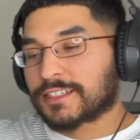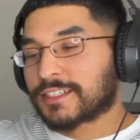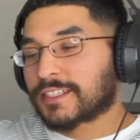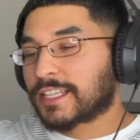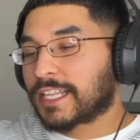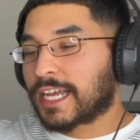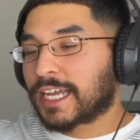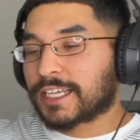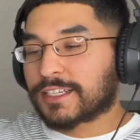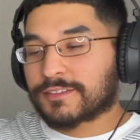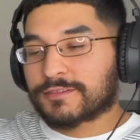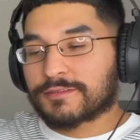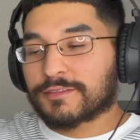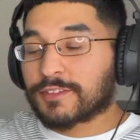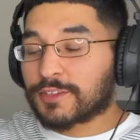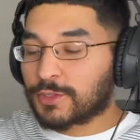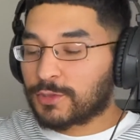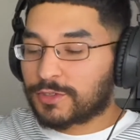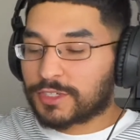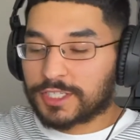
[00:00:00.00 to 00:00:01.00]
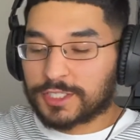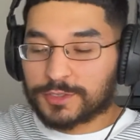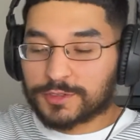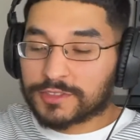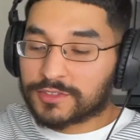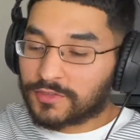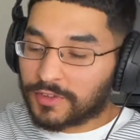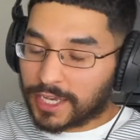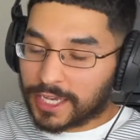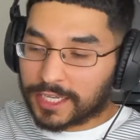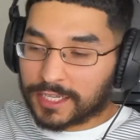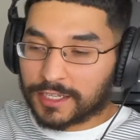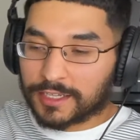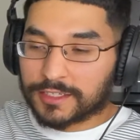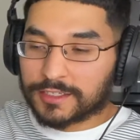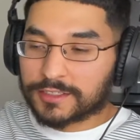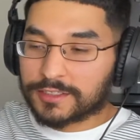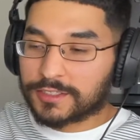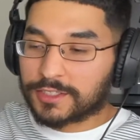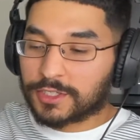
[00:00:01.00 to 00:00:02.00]
Like, you can use
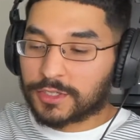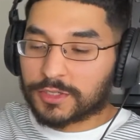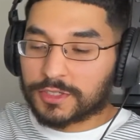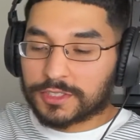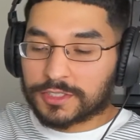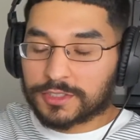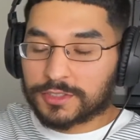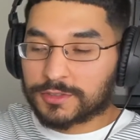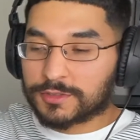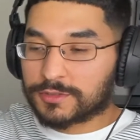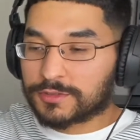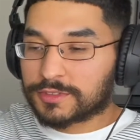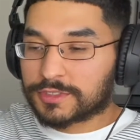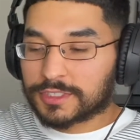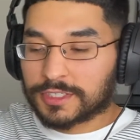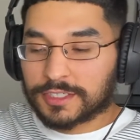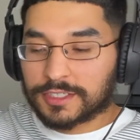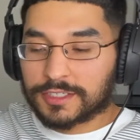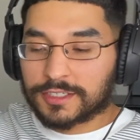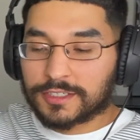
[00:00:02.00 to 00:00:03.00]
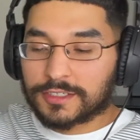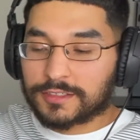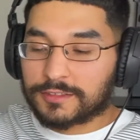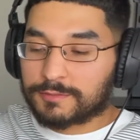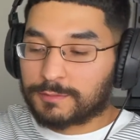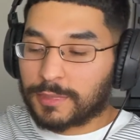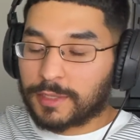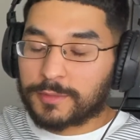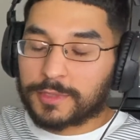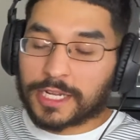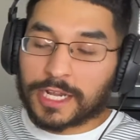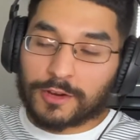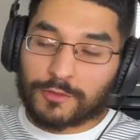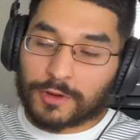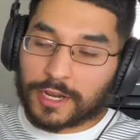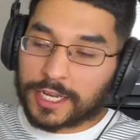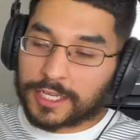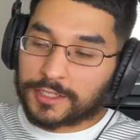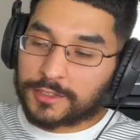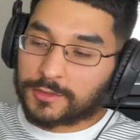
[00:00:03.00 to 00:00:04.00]
Vega, you can use, maybe not
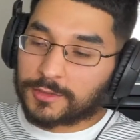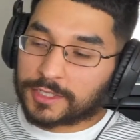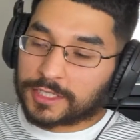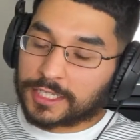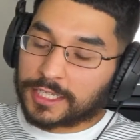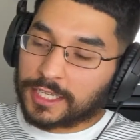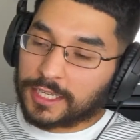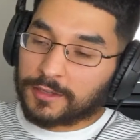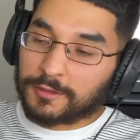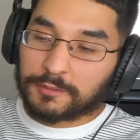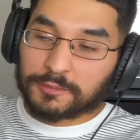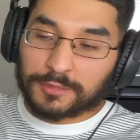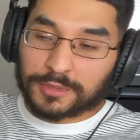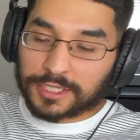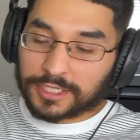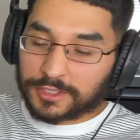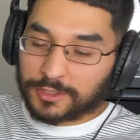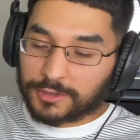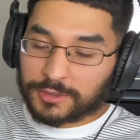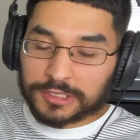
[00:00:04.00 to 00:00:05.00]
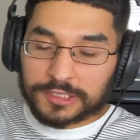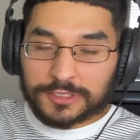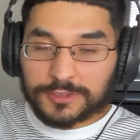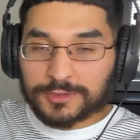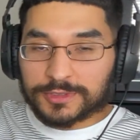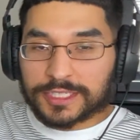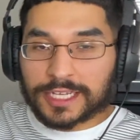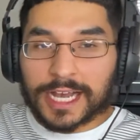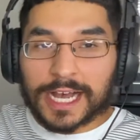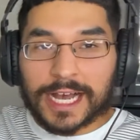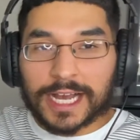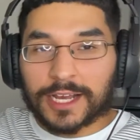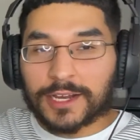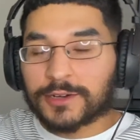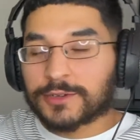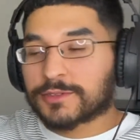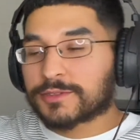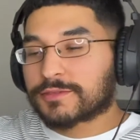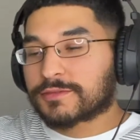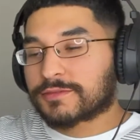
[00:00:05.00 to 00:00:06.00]
Ryu or Cam, but you can use
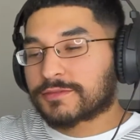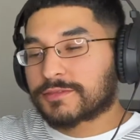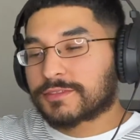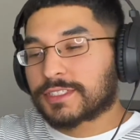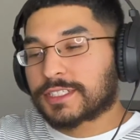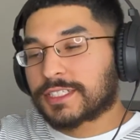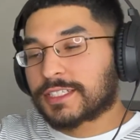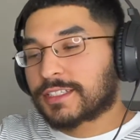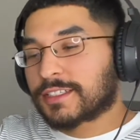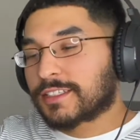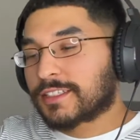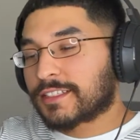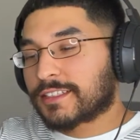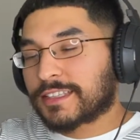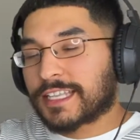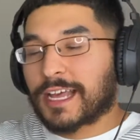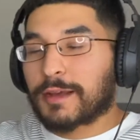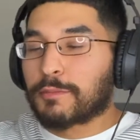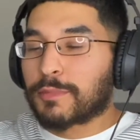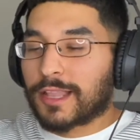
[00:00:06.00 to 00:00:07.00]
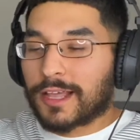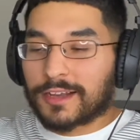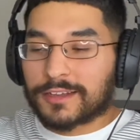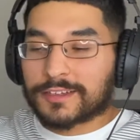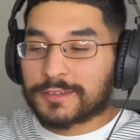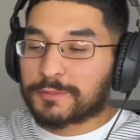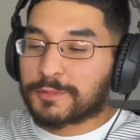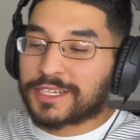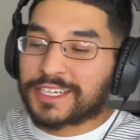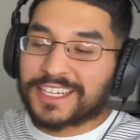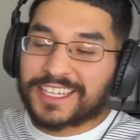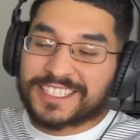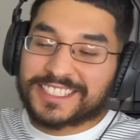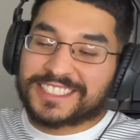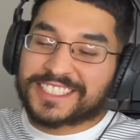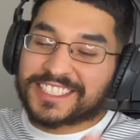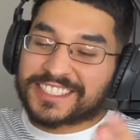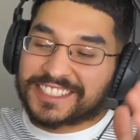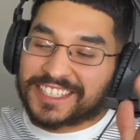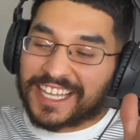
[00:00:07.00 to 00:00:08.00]
Guile, not Blanca, but
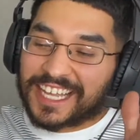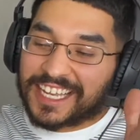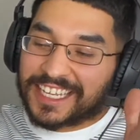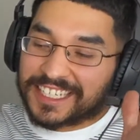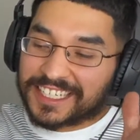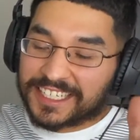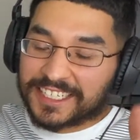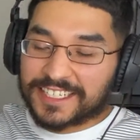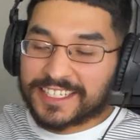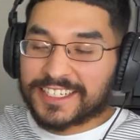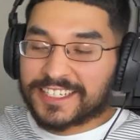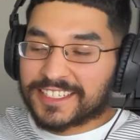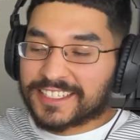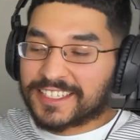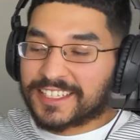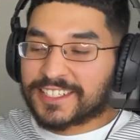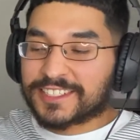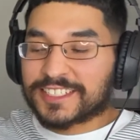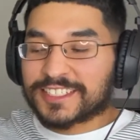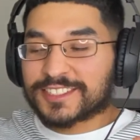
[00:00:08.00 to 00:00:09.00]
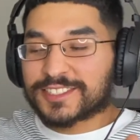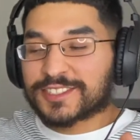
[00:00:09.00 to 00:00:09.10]
just like, it's